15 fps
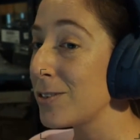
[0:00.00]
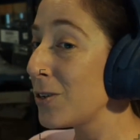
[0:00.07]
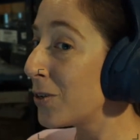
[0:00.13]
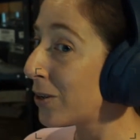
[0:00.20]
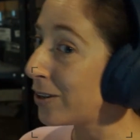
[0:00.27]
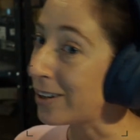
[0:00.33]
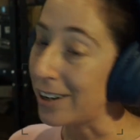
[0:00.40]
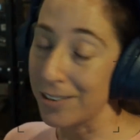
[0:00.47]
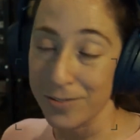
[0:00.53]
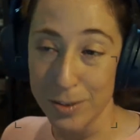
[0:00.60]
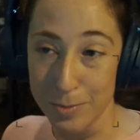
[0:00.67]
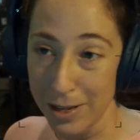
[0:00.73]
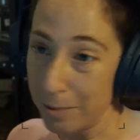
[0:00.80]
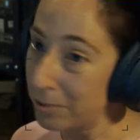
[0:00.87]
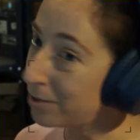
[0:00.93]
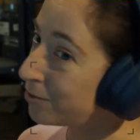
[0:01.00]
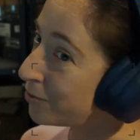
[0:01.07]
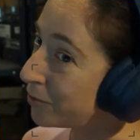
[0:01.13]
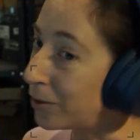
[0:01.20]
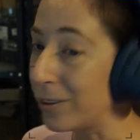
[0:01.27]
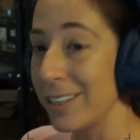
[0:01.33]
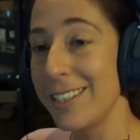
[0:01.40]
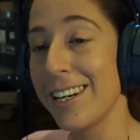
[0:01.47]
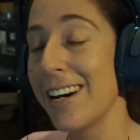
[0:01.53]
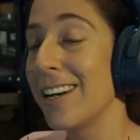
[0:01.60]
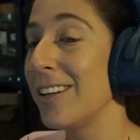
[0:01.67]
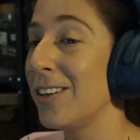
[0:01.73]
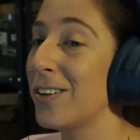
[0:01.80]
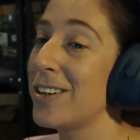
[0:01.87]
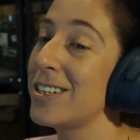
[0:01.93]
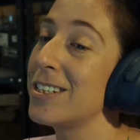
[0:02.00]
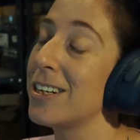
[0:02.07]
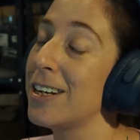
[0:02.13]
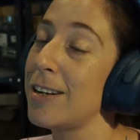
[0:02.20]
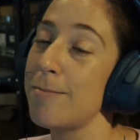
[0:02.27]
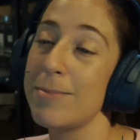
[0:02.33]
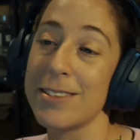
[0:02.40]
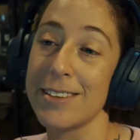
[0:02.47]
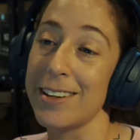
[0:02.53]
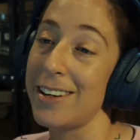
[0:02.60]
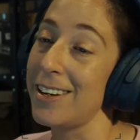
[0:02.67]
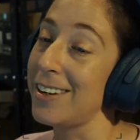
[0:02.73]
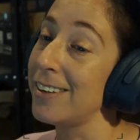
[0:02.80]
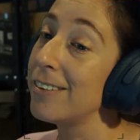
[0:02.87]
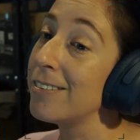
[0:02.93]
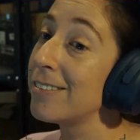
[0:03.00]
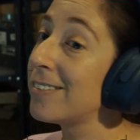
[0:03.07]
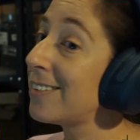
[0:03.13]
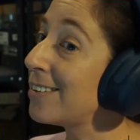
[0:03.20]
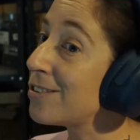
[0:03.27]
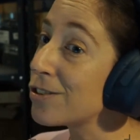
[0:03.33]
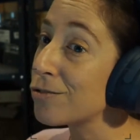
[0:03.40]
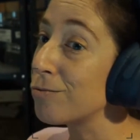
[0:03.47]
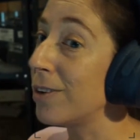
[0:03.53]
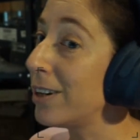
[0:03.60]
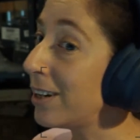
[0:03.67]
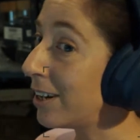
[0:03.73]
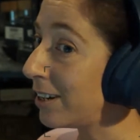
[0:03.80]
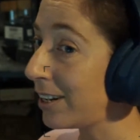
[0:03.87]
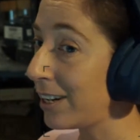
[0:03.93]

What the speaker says: after people have fallen down a lot of times, they just run out of